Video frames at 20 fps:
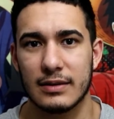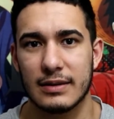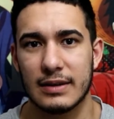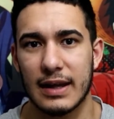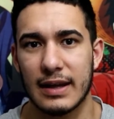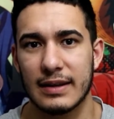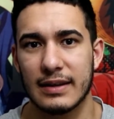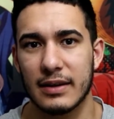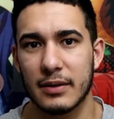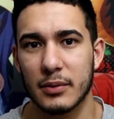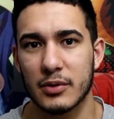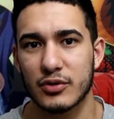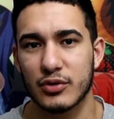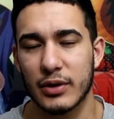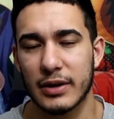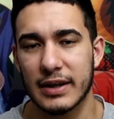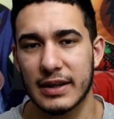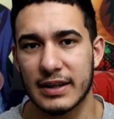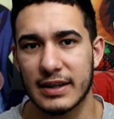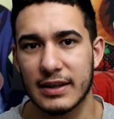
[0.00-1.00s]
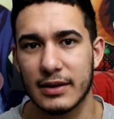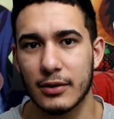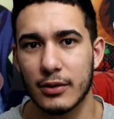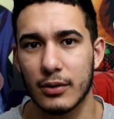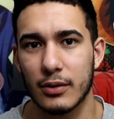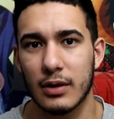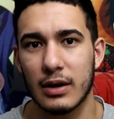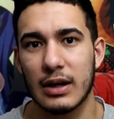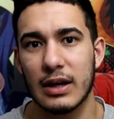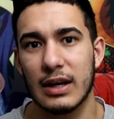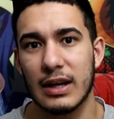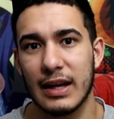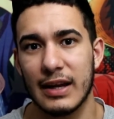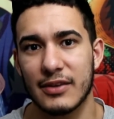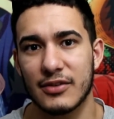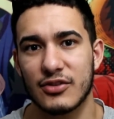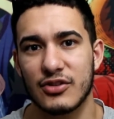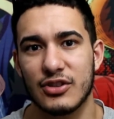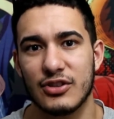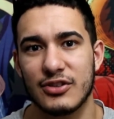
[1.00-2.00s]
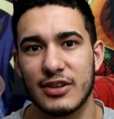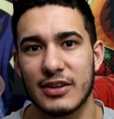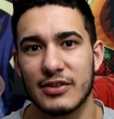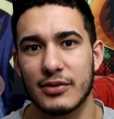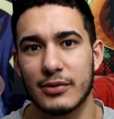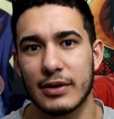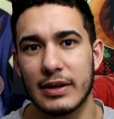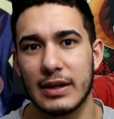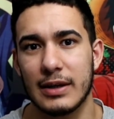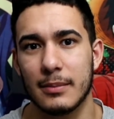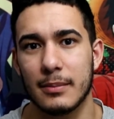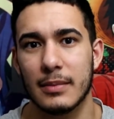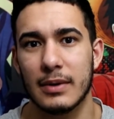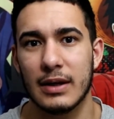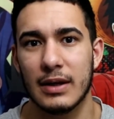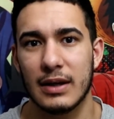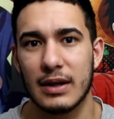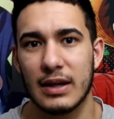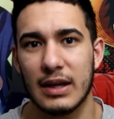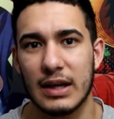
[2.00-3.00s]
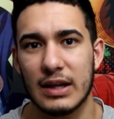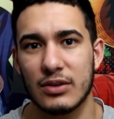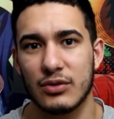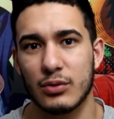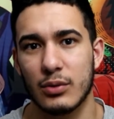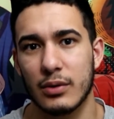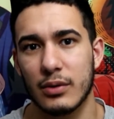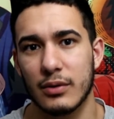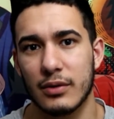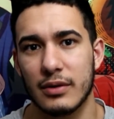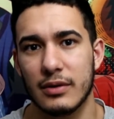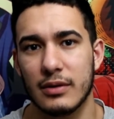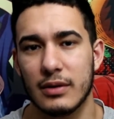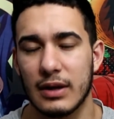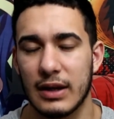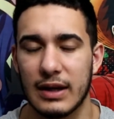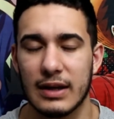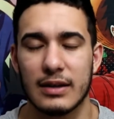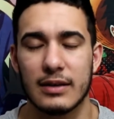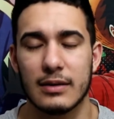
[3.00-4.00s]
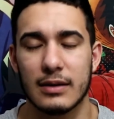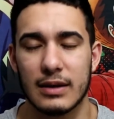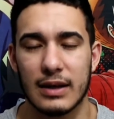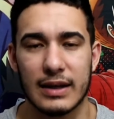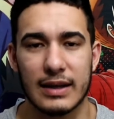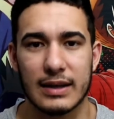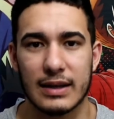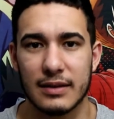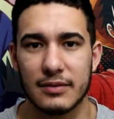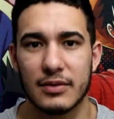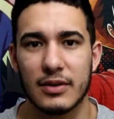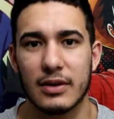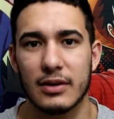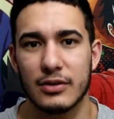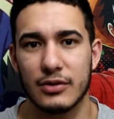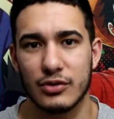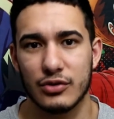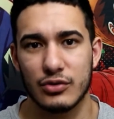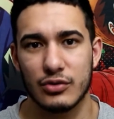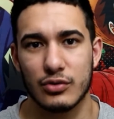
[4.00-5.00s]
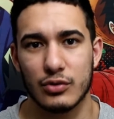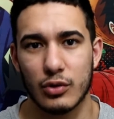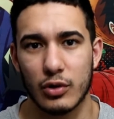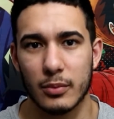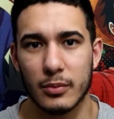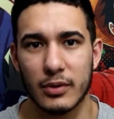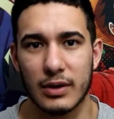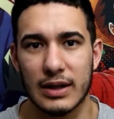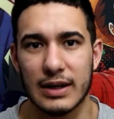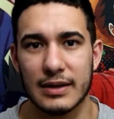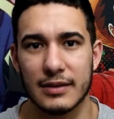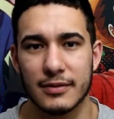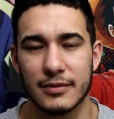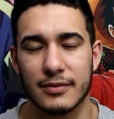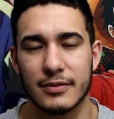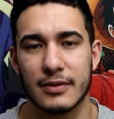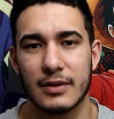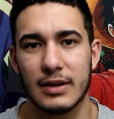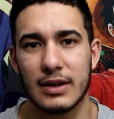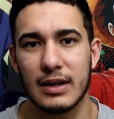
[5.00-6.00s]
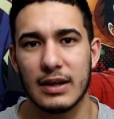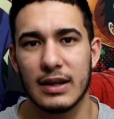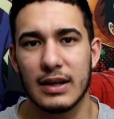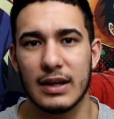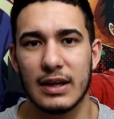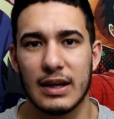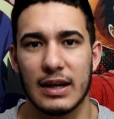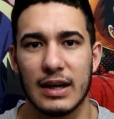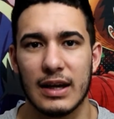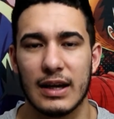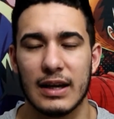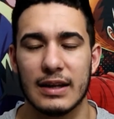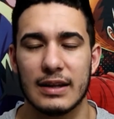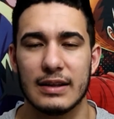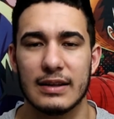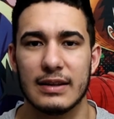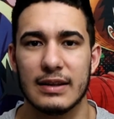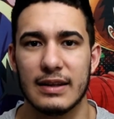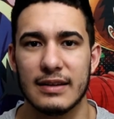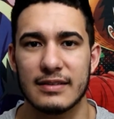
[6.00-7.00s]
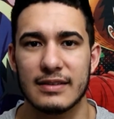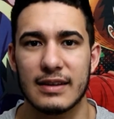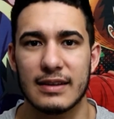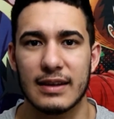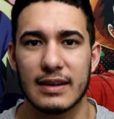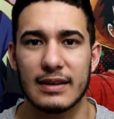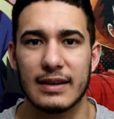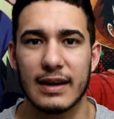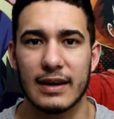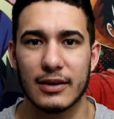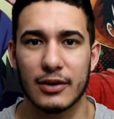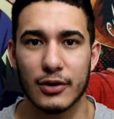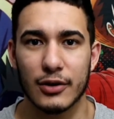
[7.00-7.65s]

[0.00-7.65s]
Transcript: that they were trying to kill unless she changed her name and like lived a normal life. And they said that